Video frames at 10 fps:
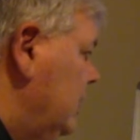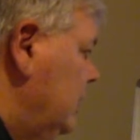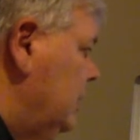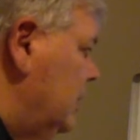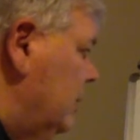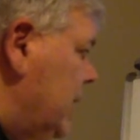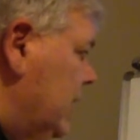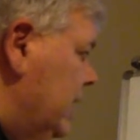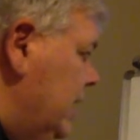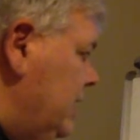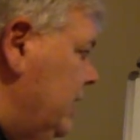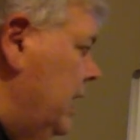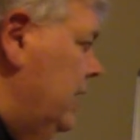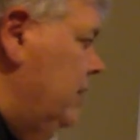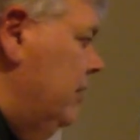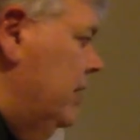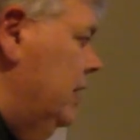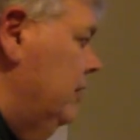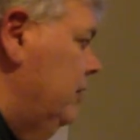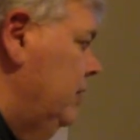till about
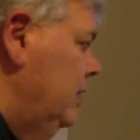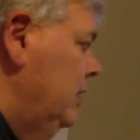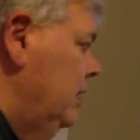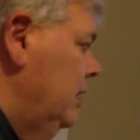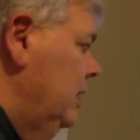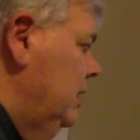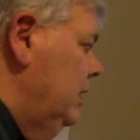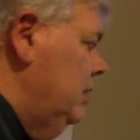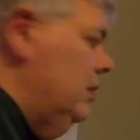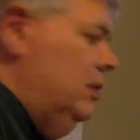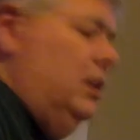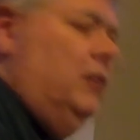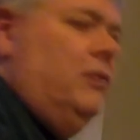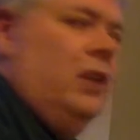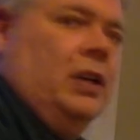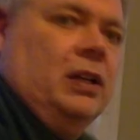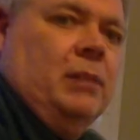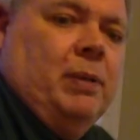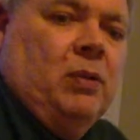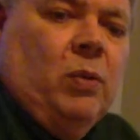1985, you've gone
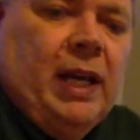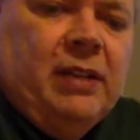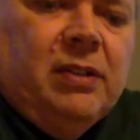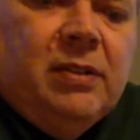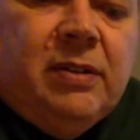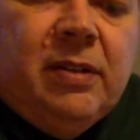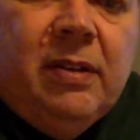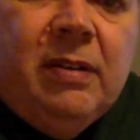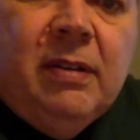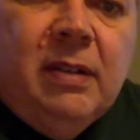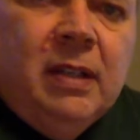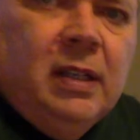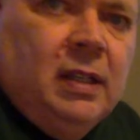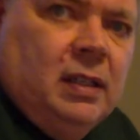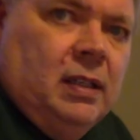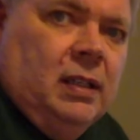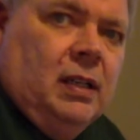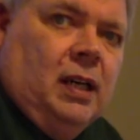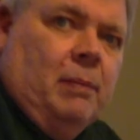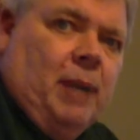up in wages
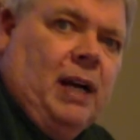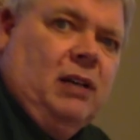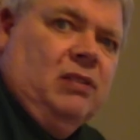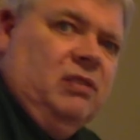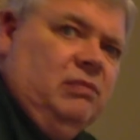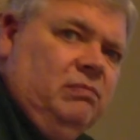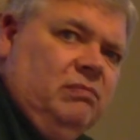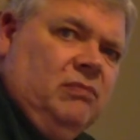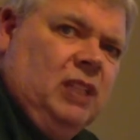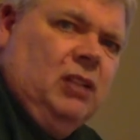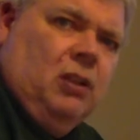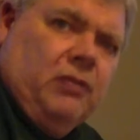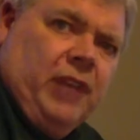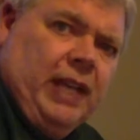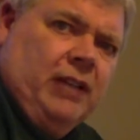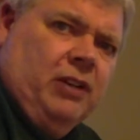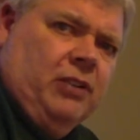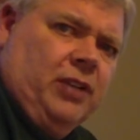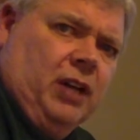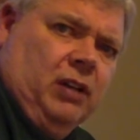about a little over
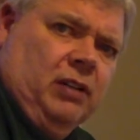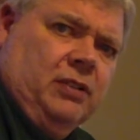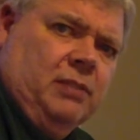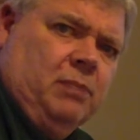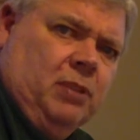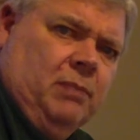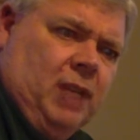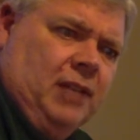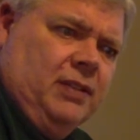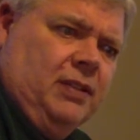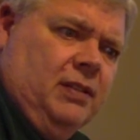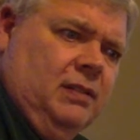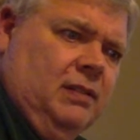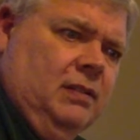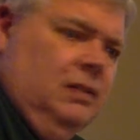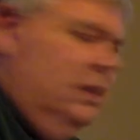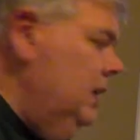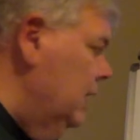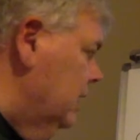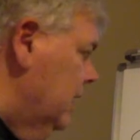$800 per month
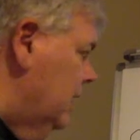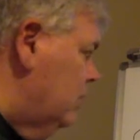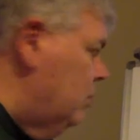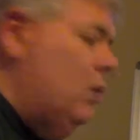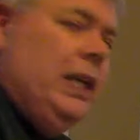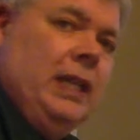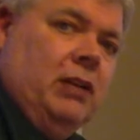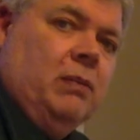in that 20-year